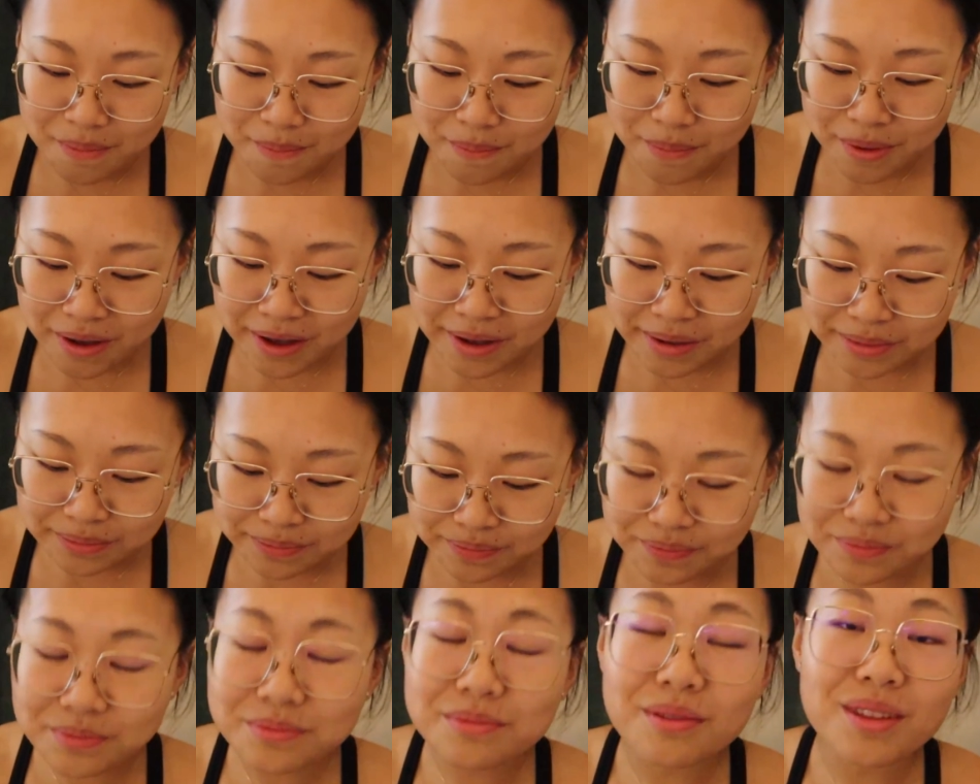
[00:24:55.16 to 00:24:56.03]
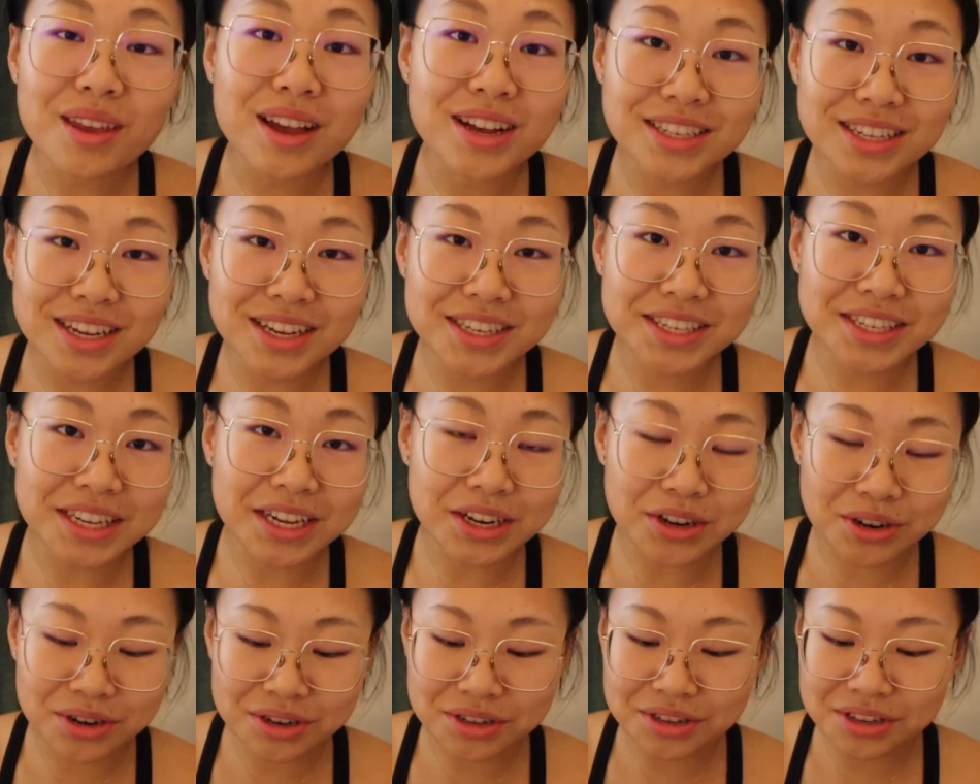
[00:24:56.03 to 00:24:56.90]
But as I said
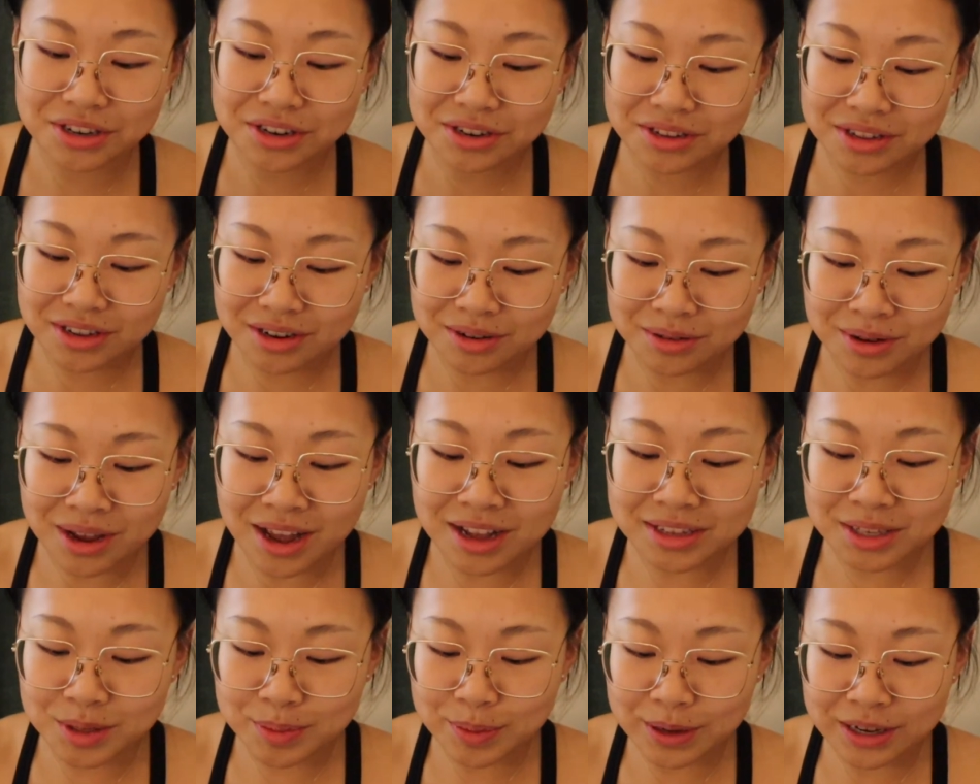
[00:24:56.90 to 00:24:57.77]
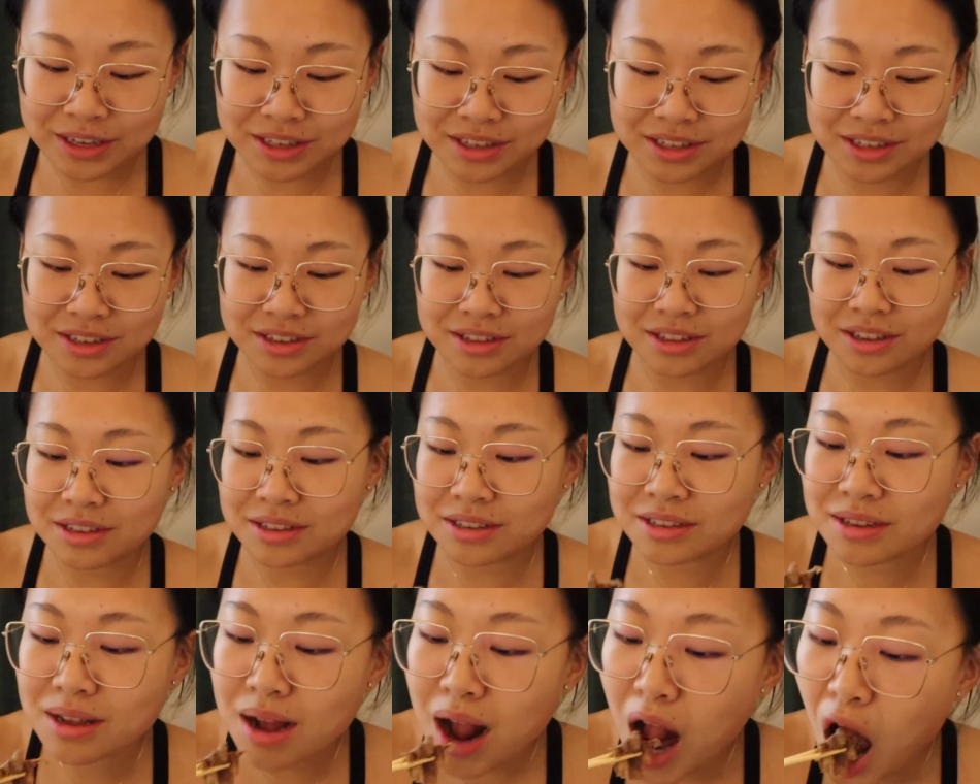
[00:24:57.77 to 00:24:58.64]
earlier, they don't add spice to
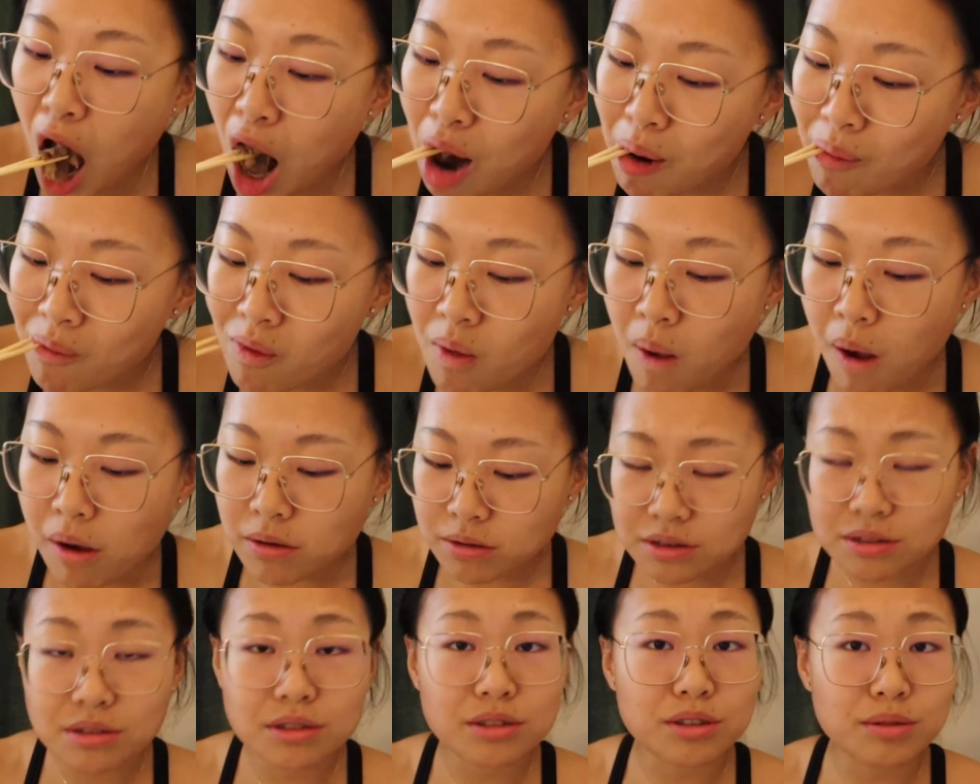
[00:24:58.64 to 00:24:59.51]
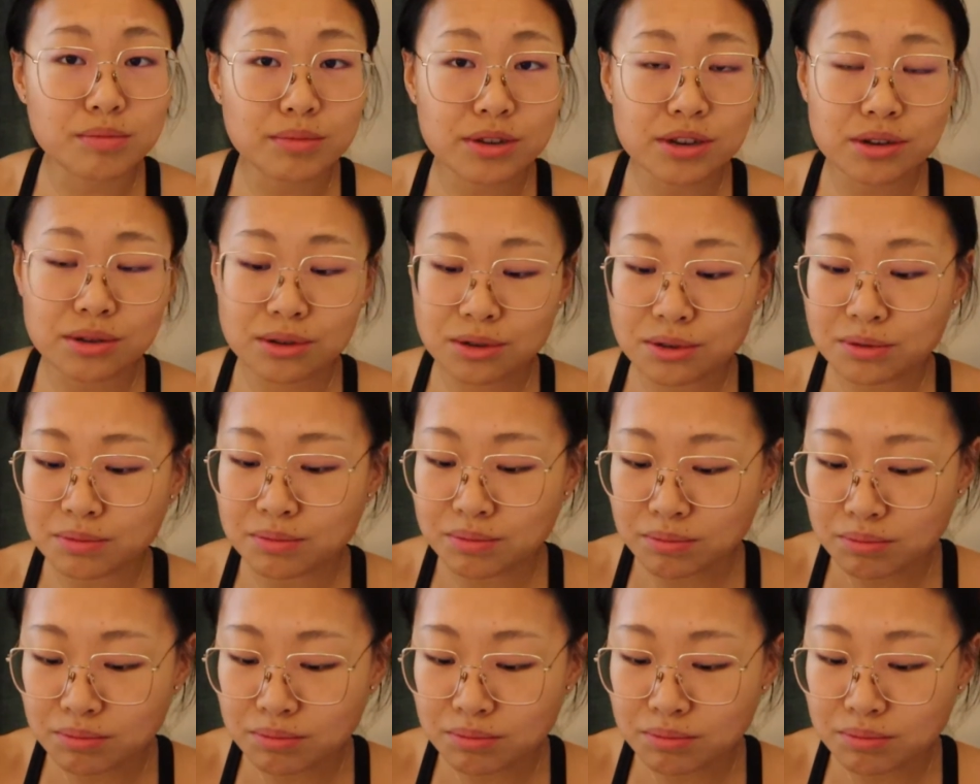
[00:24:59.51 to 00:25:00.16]
these meals.